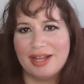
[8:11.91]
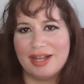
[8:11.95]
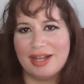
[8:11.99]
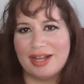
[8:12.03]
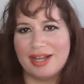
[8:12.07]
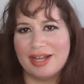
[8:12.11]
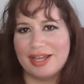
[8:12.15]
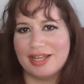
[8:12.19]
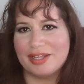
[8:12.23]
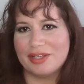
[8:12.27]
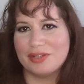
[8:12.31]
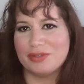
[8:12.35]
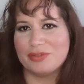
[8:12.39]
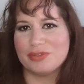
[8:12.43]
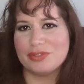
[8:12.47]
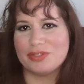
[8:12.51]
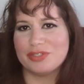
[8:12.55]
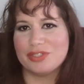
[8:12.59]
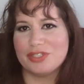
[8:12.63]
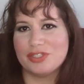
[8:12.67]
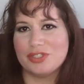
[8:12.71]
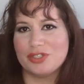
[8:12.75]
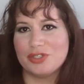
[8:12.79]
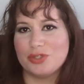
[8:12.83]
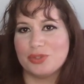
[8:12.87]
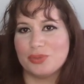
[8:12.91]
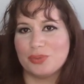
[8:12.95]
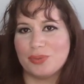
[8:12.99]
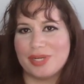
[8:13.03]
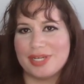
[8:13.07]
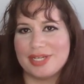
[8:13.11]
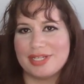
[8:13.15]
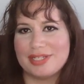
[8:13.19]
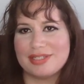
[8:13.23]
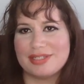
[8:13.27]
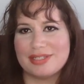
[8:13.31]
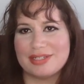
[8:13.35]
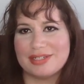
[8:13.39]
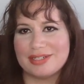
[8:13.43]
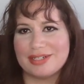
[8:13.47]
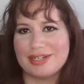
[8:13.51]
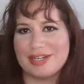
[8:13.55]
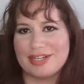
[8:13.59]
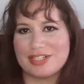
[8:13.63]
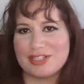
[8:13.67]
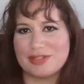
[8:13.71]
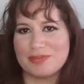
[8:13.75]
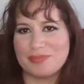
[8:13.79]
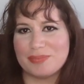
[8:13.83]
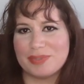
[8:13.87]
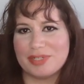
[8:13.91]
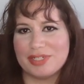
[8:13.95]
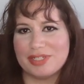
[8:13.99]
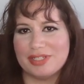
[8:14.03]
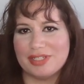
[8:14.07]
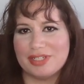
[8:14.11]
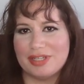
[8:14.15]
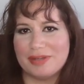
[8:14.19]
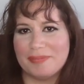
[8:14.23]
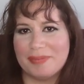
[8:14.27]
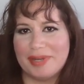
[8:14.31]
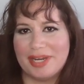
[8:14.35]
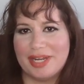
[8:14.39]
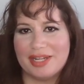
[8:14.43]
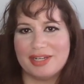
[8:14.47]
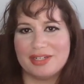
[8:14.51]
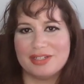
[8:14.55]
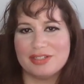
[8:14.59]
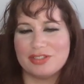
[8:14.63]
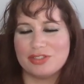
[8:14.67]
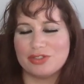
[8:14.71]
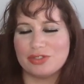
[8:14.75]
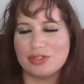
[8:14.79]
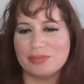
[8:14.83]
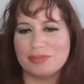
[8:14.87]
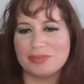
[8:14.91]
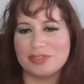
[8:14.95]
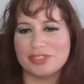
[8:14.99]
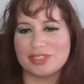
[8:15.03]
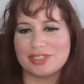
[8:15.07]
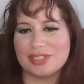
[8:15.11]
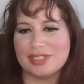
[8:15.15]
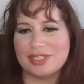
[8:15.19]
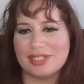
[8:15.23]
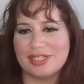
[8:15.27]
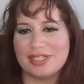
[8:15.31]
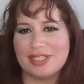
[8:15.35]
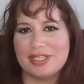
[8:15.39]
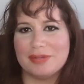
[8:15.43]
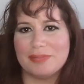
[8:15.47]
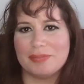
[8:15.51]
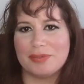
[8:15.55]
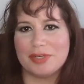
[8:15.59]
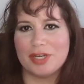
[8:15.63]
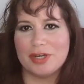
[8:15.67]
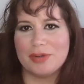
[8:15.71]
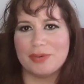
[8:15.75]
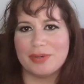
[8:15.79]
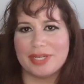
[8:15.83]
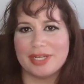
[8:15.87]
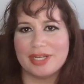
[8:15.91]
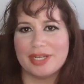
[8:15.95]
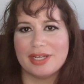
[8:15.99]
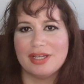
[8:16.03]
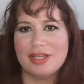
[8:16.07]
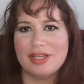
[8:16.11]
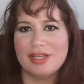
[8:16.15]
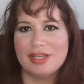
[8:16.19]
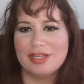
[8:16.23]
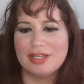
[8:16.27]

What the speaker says: I used it twice and it hasn't been eliminated, so I'm just going to keep going.